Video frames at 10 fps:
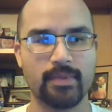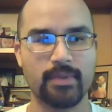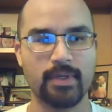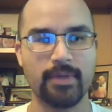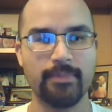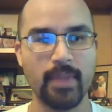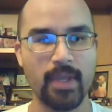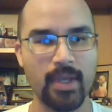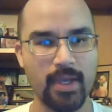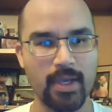Okay.
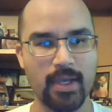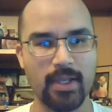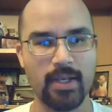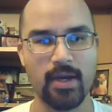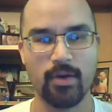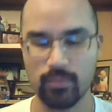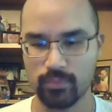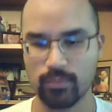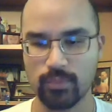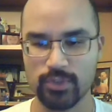And now,
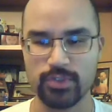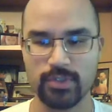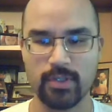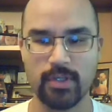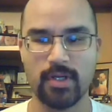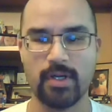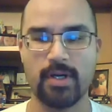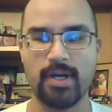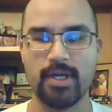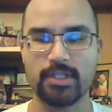once you start
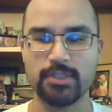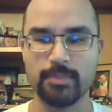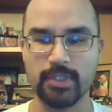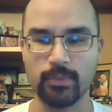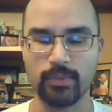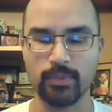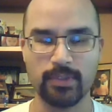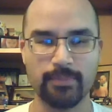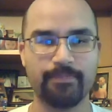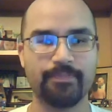actually speaking with
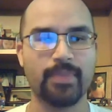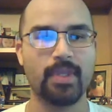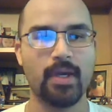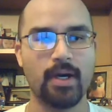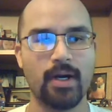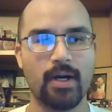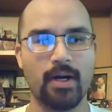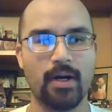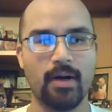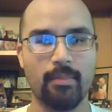them
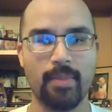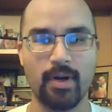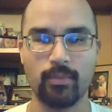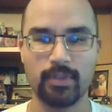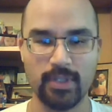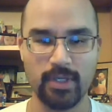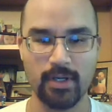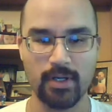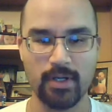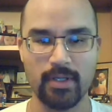about what they
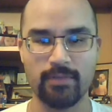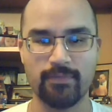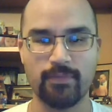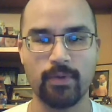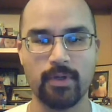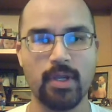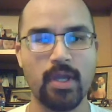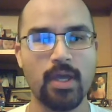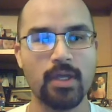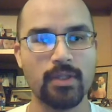are in for,
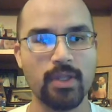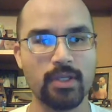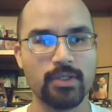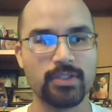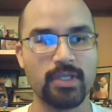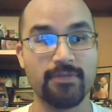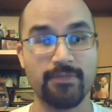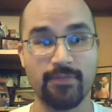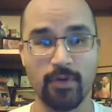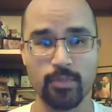then you say,
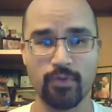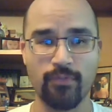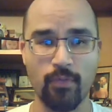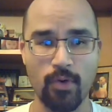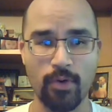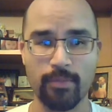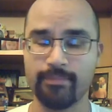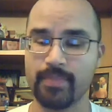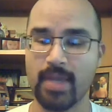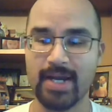from your form,
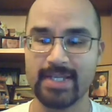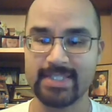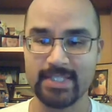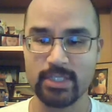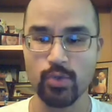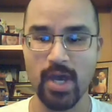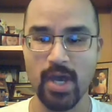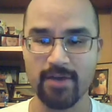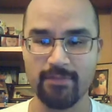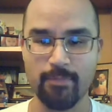I see you
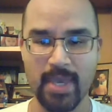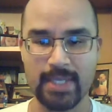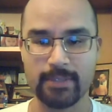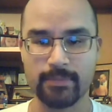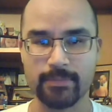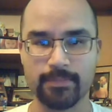have pain.